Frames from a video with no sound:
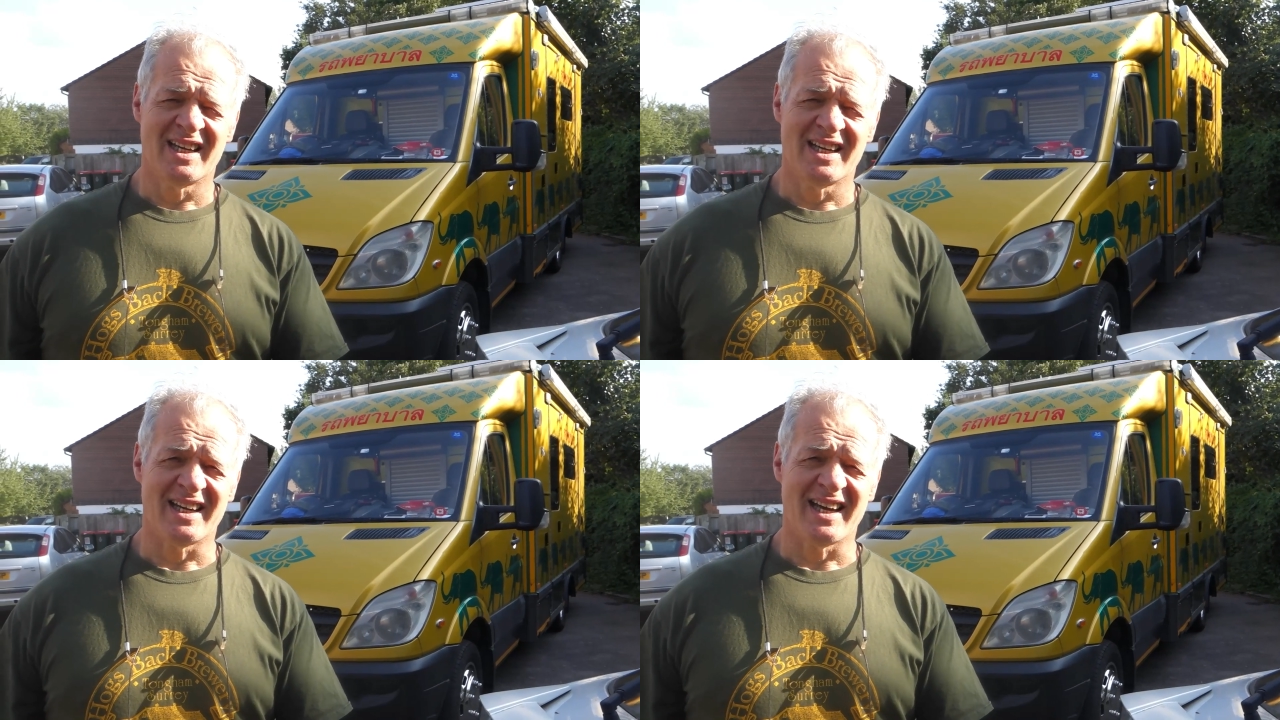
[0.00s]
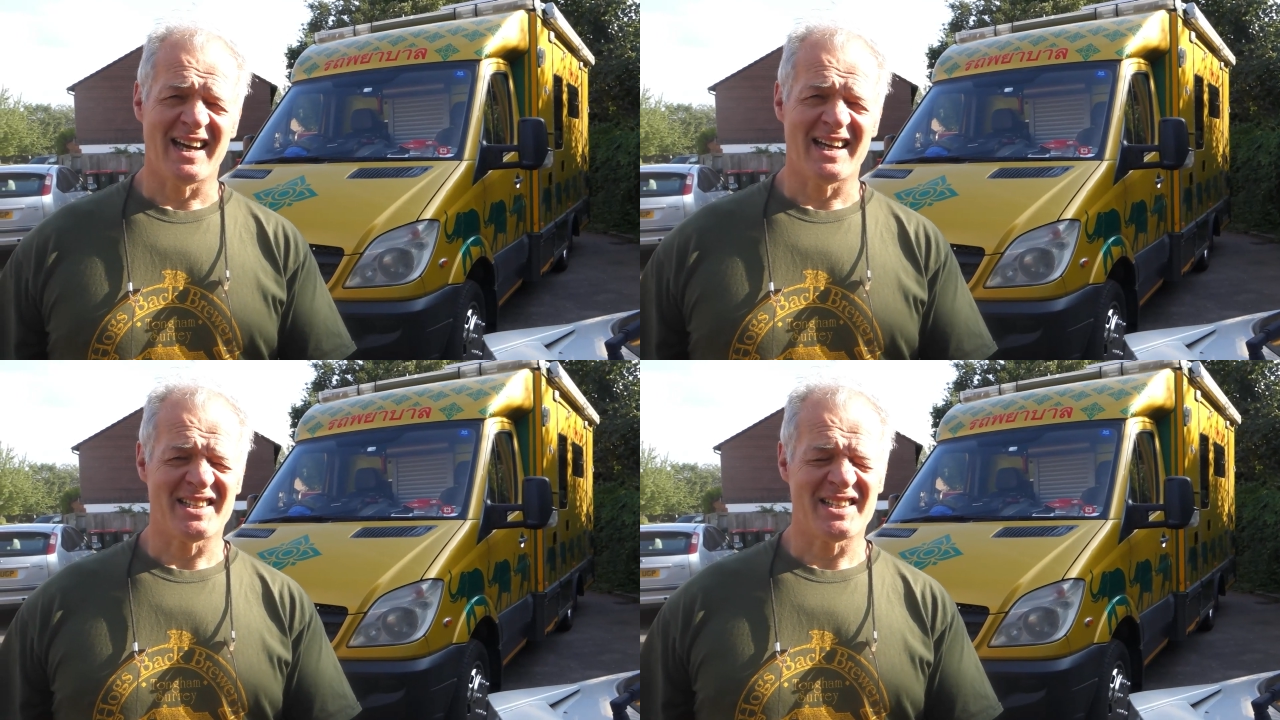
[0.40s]
It
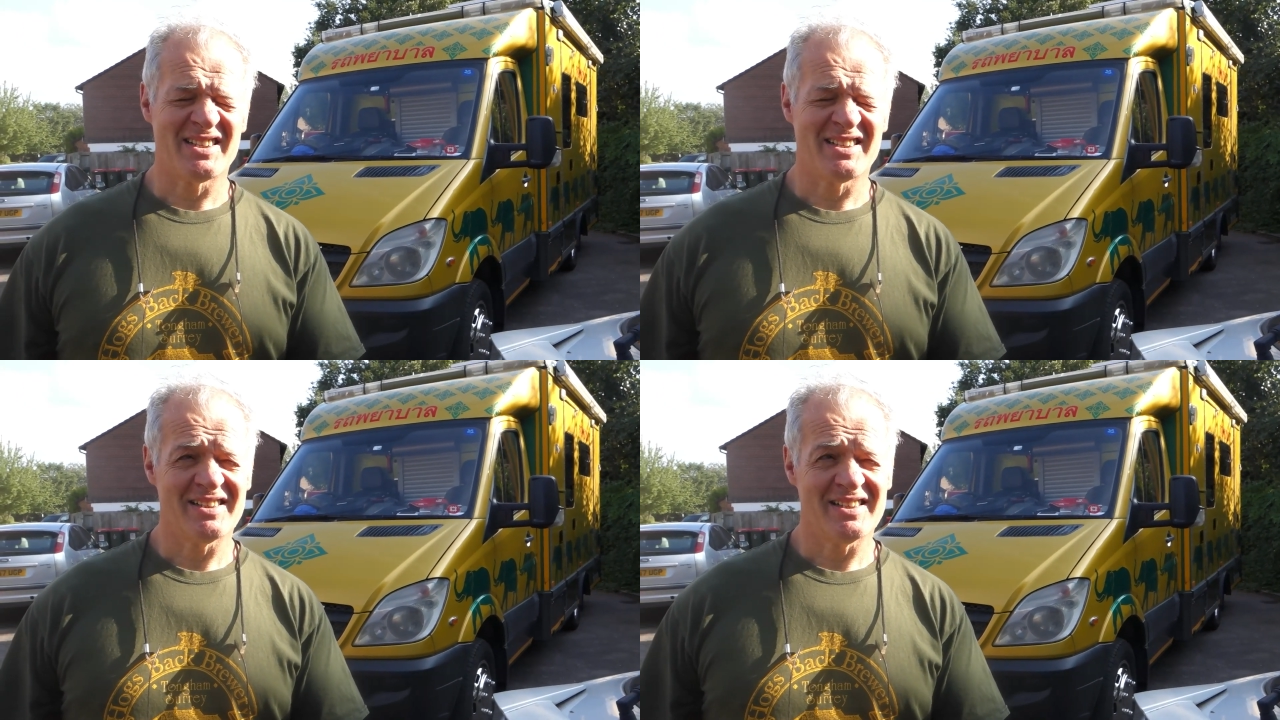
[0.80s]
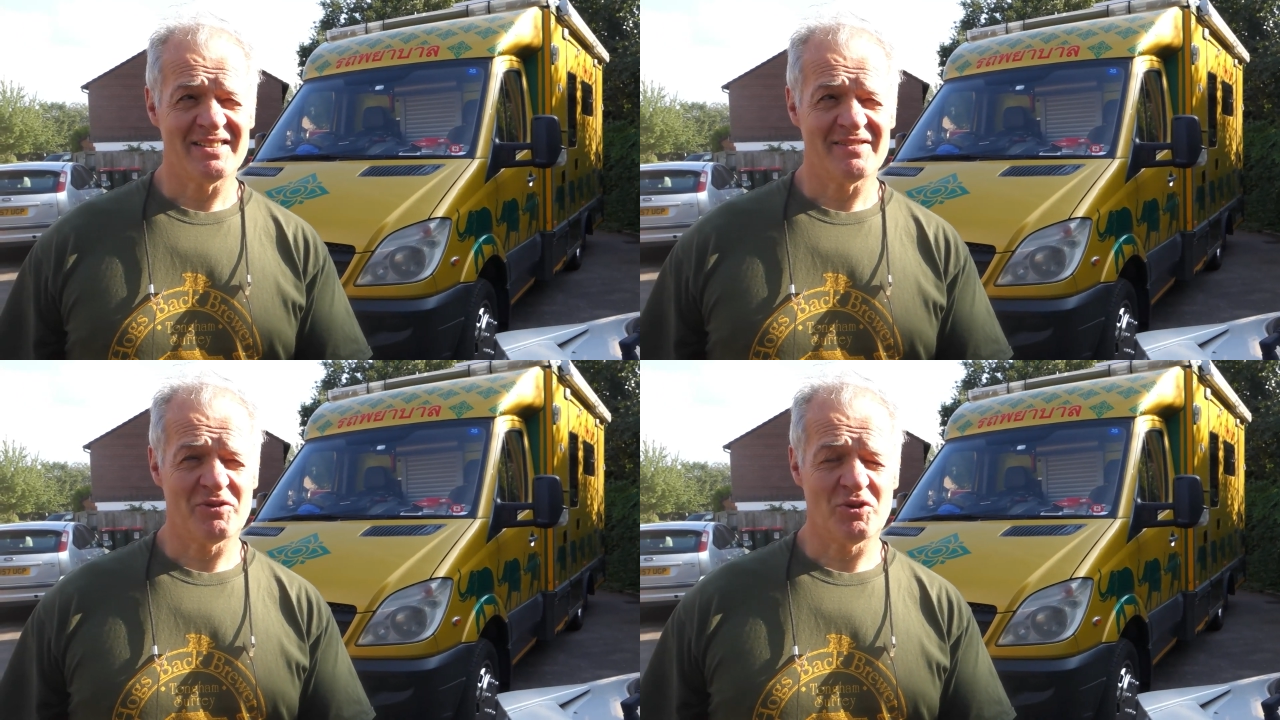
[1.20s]
had
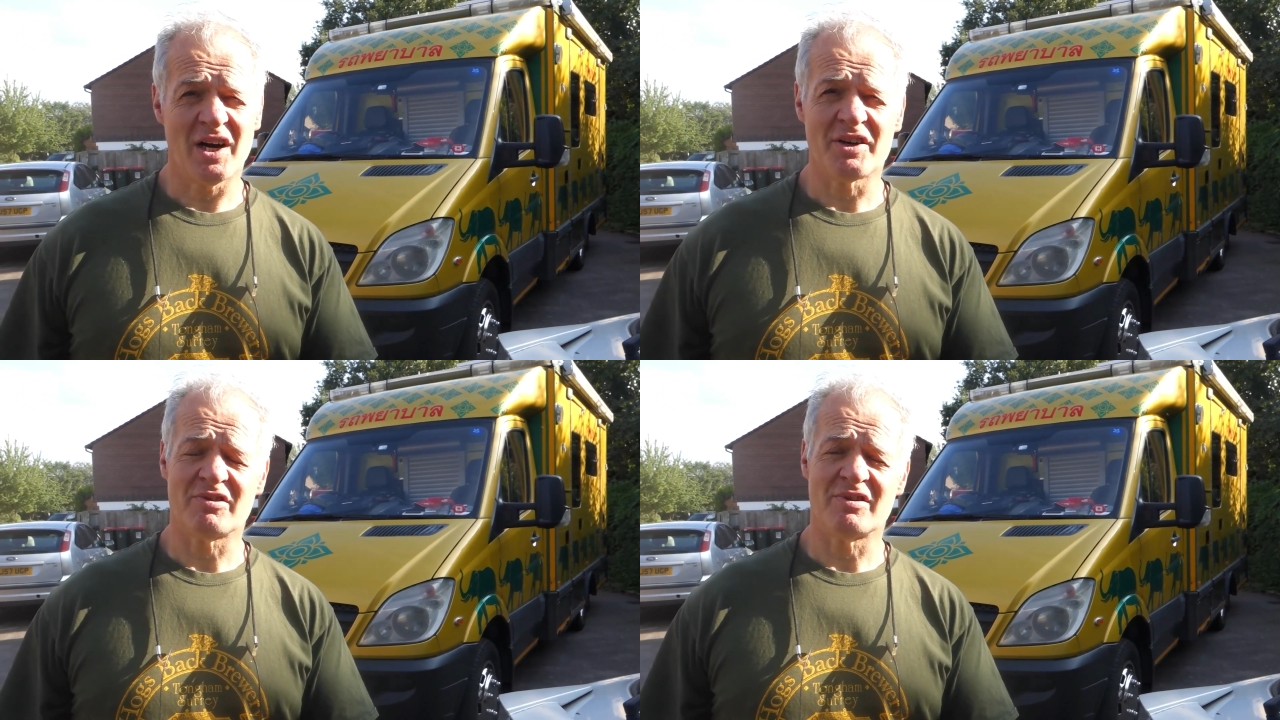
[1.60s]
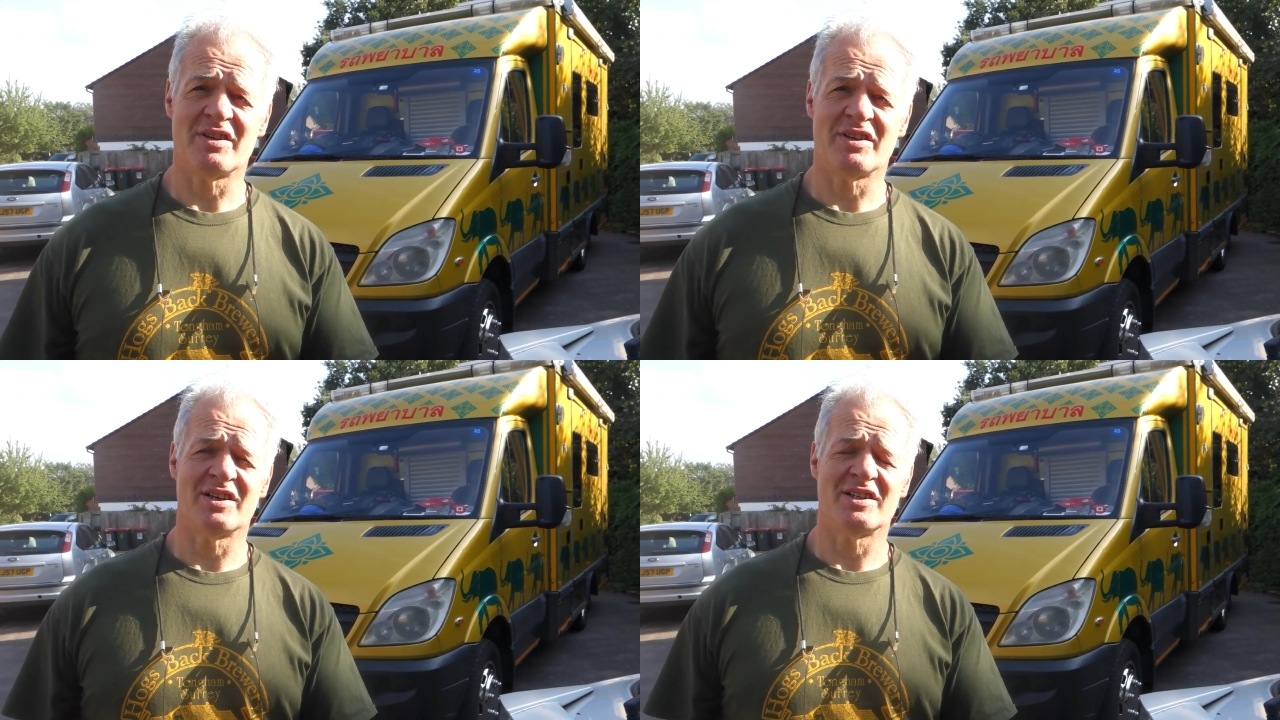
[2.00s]

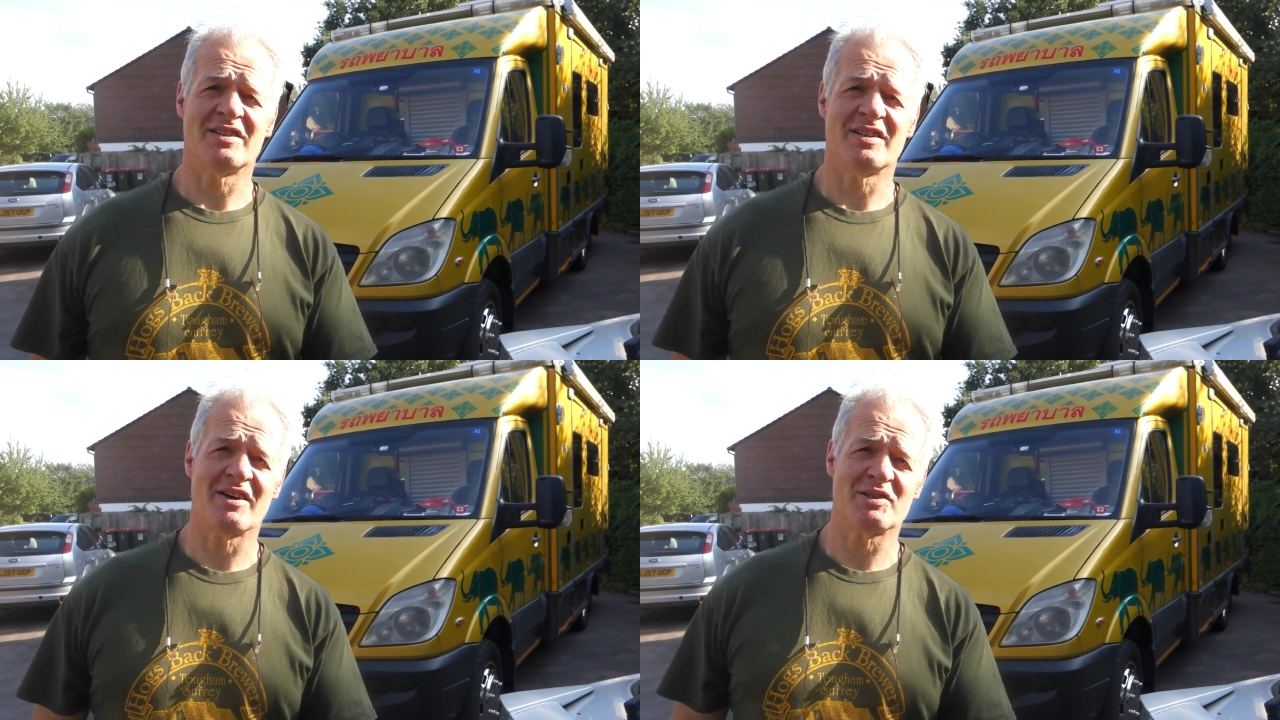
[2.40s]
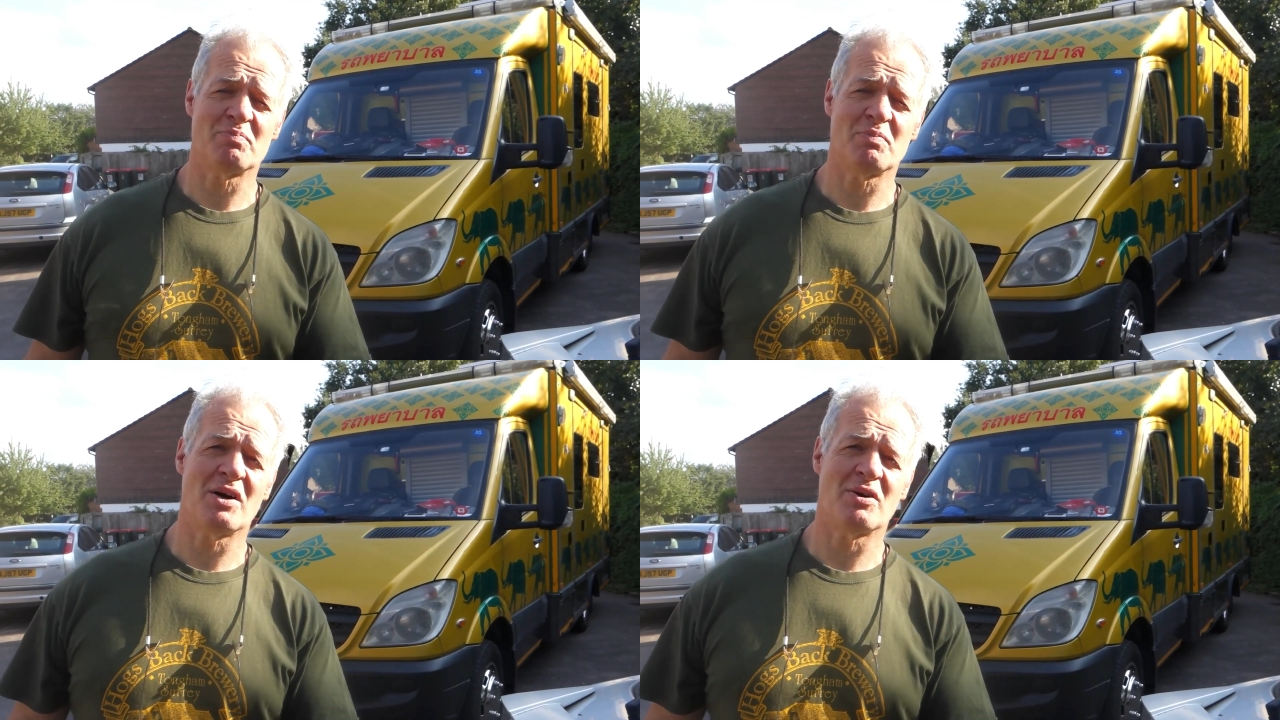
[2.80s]
430,000
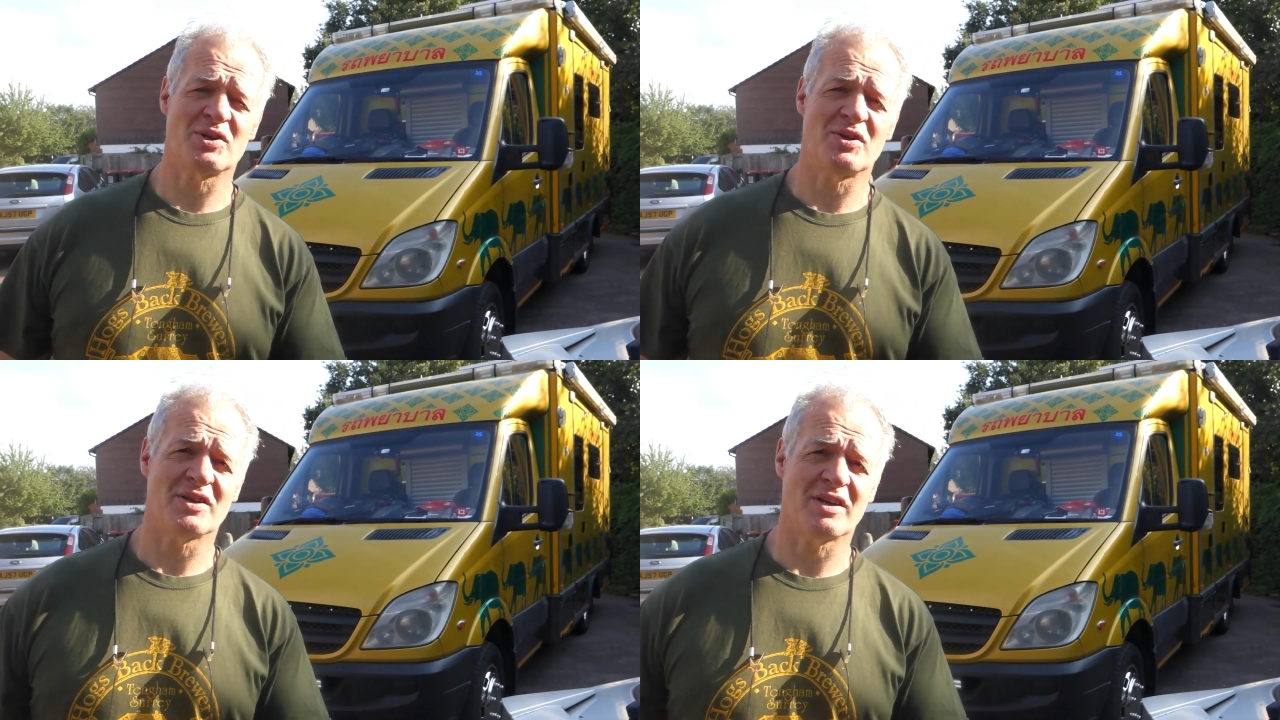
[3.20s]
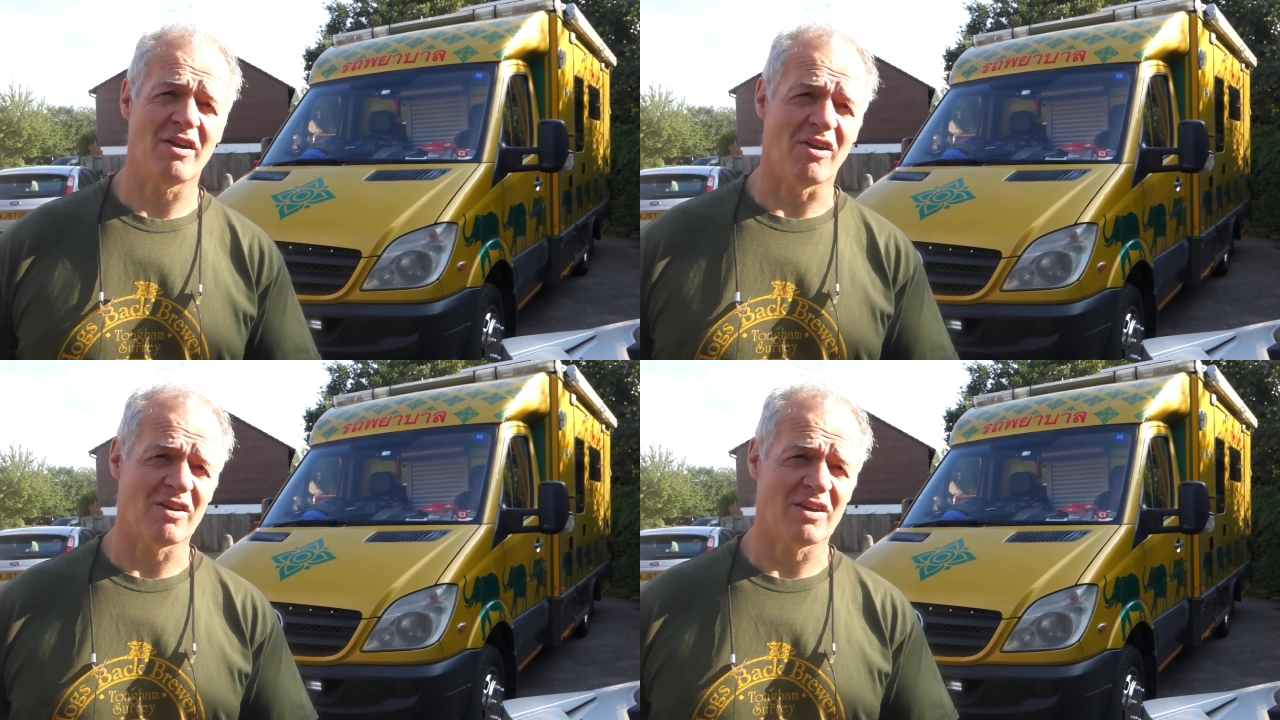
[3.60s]
miles on the
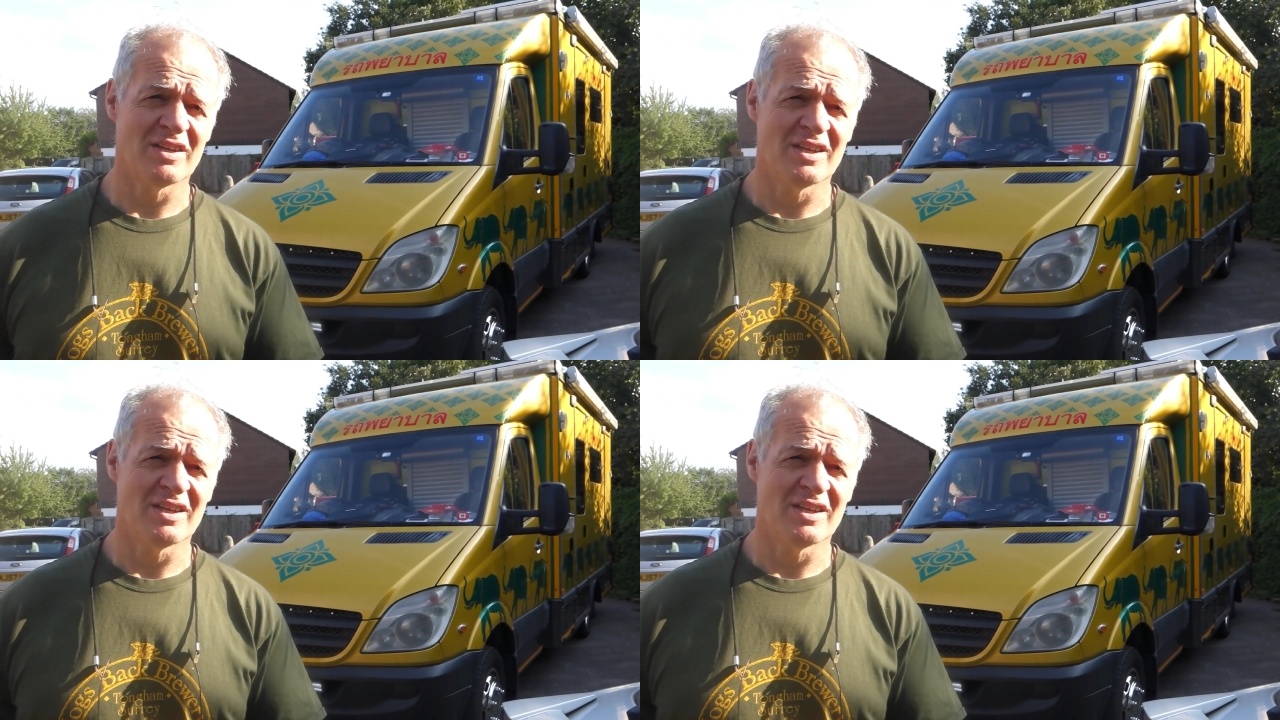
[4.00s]
clock,